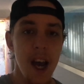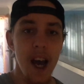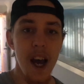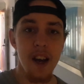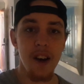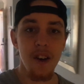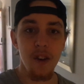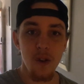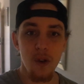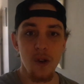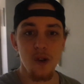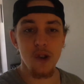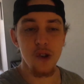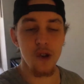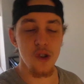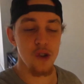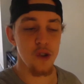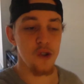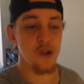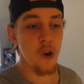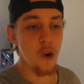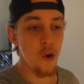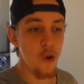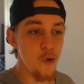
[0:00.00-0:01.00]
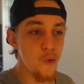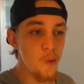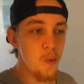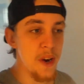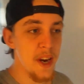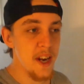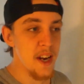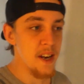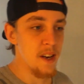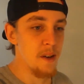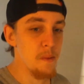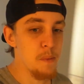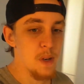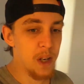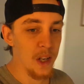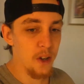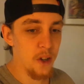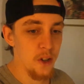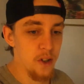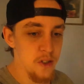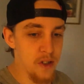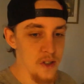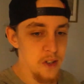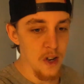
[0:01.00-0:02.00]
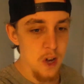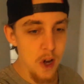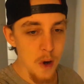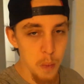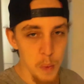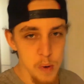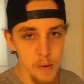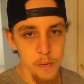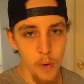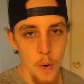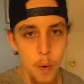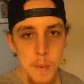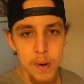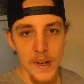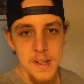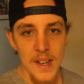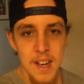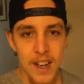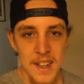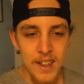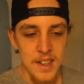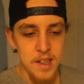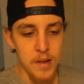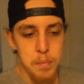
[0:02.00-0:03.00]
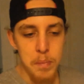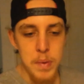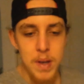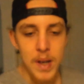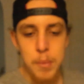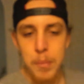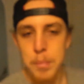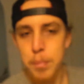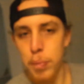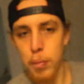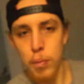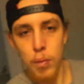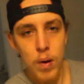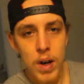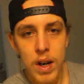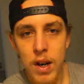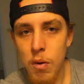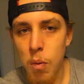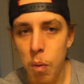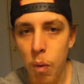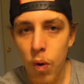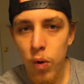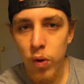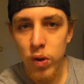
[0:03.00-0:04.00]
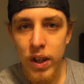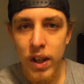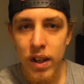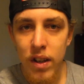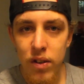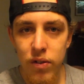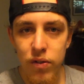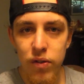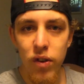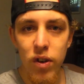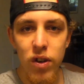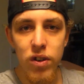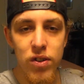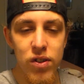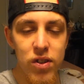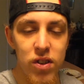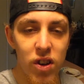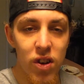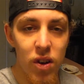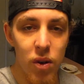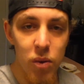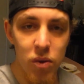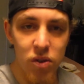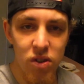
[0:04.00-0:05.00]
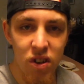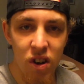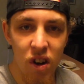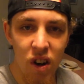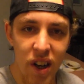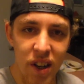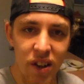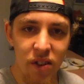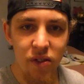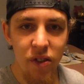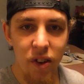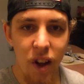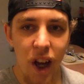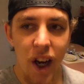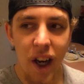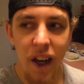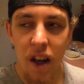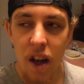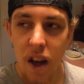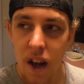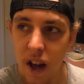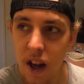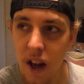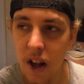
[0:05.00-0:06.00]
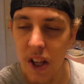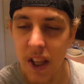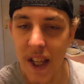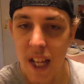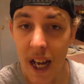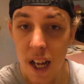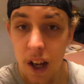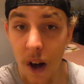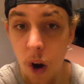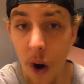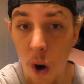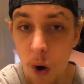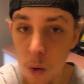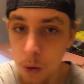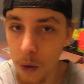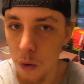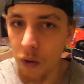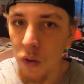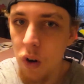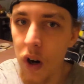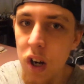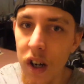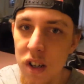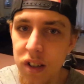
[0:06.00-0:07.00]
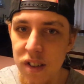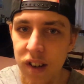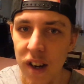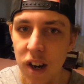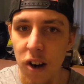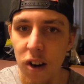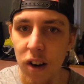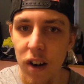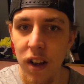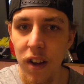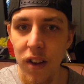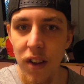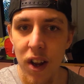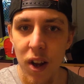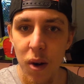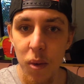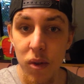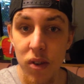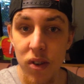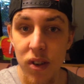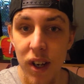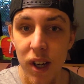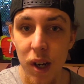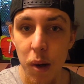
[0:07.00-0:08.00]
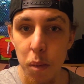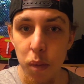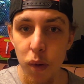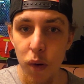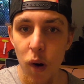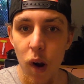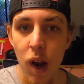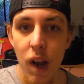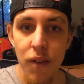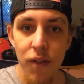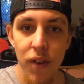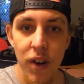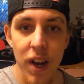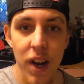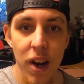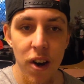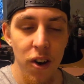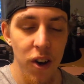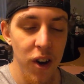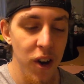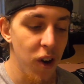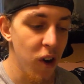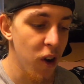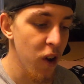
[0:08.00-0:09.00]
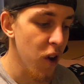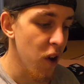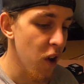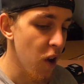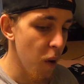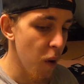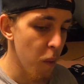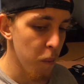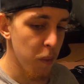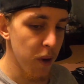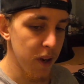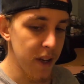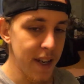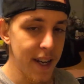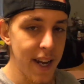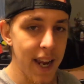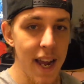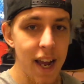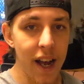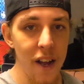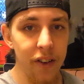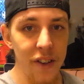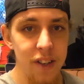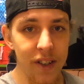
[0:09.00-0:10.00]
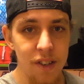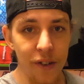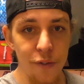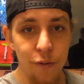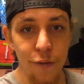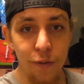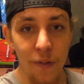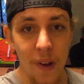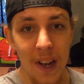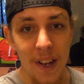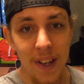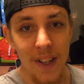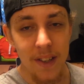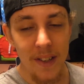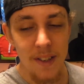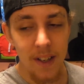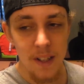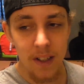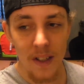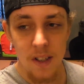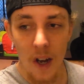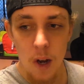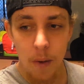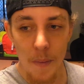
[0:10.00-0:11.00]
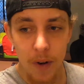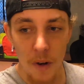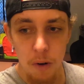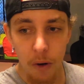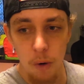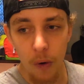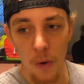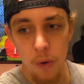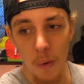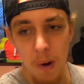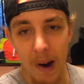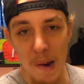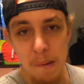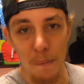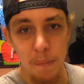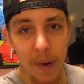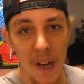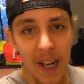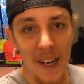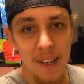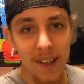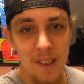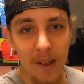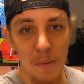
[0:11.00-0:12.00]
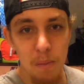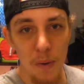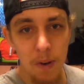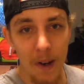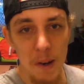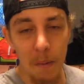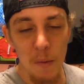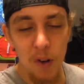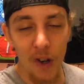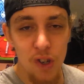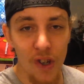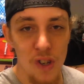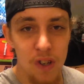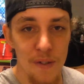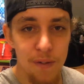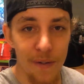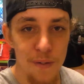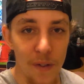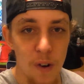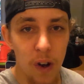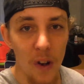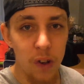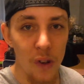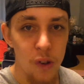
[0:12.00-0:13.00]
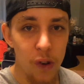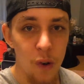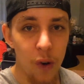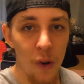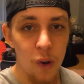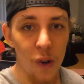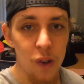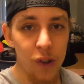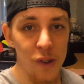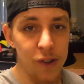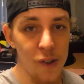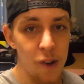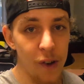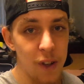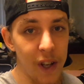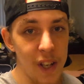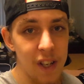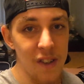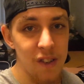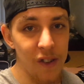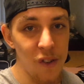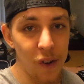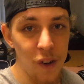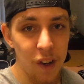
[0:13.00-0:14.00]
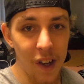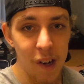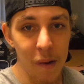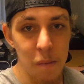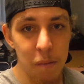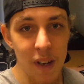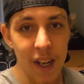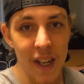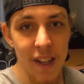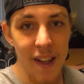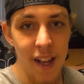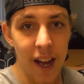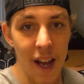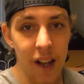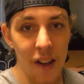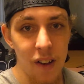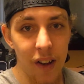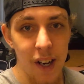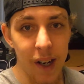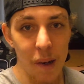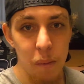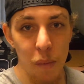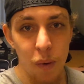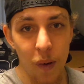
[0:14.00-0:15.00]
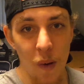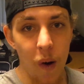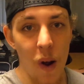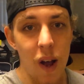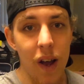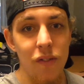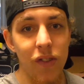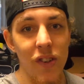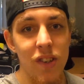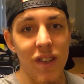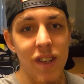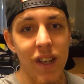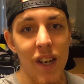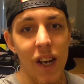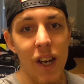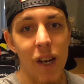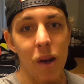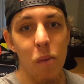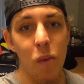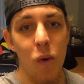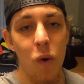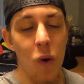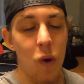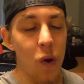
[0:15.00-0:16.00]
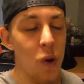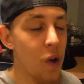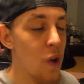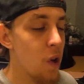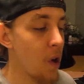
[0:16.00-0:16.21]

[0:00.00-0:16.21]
and it looks so weird because we've always had this big brick wall at the front, so it was kind of like that whole grass area there was like a private area, but now there's a fence that's coming all the way back to pretty much the front door, so there's not going to be that like privacy anymore.